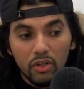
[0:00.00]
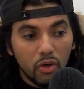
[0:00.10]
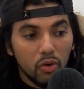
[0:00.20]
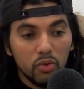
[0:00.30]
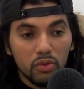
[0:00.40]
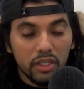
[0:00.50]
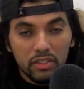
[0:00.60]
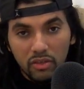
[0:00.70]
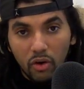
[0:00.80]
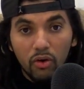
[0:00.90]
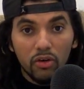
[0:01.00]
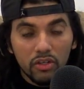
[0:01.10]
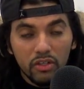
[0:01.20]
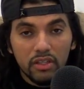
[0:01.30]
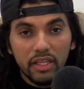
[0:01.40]
Cool, that's all
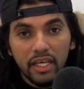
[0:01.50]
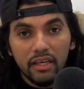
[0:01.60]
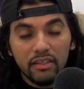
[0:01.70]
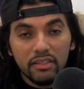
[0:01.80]
good things.